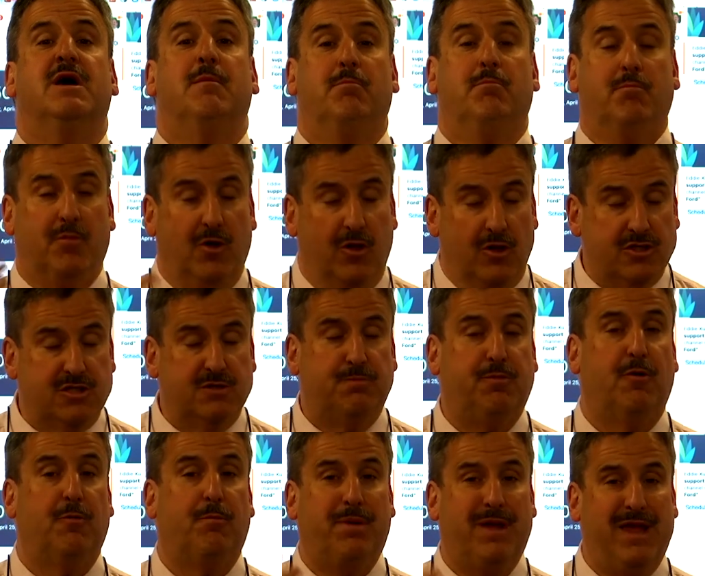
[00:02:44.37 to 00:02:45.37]

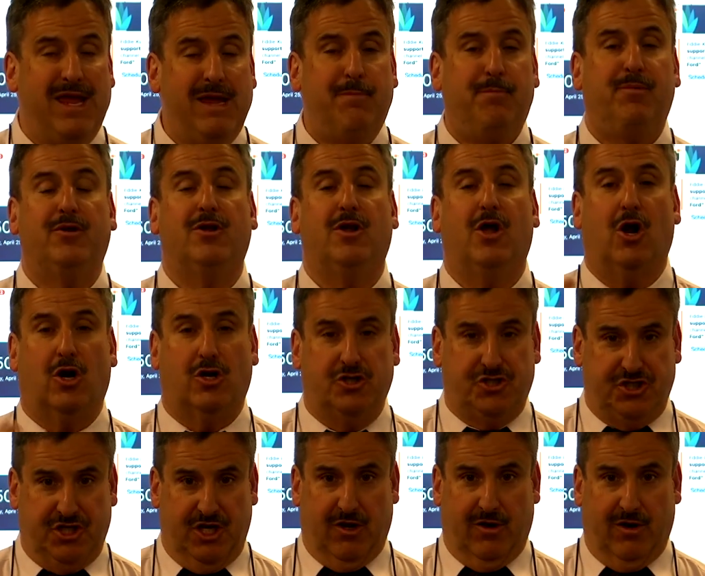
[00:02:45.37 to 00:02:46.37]
multiple people are
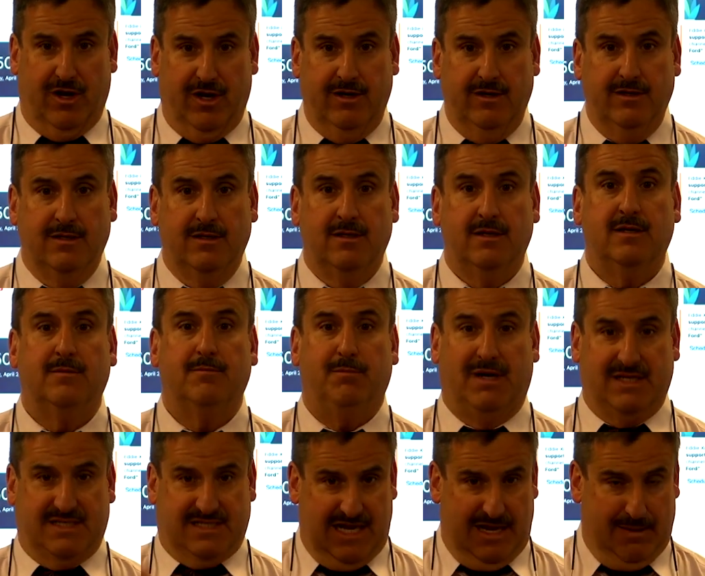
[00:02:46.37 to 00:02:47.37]
sharing
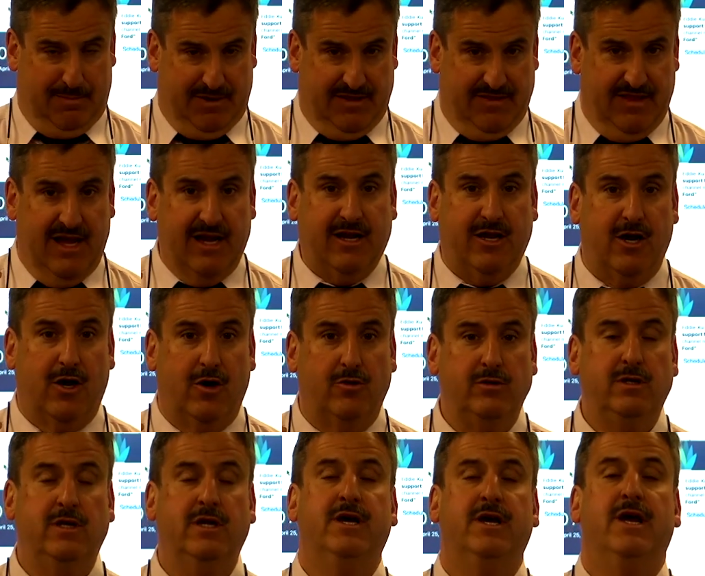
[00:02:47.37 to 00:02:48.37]
by typing in that
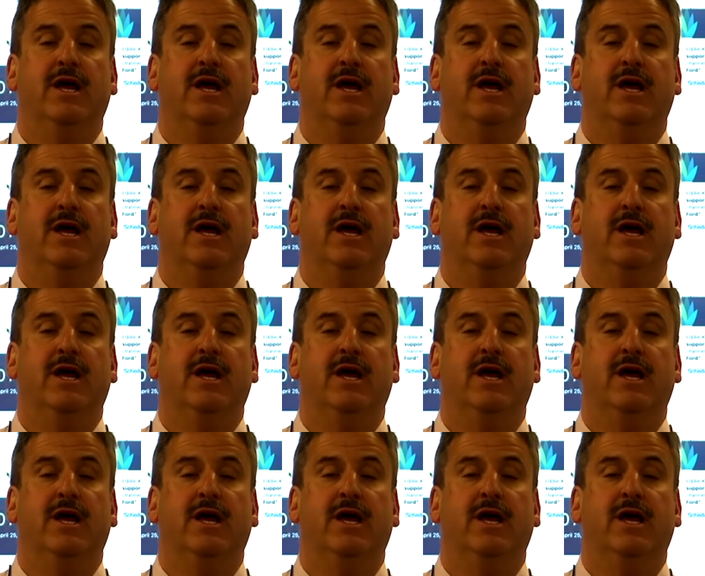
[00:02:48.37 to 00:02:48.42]
code,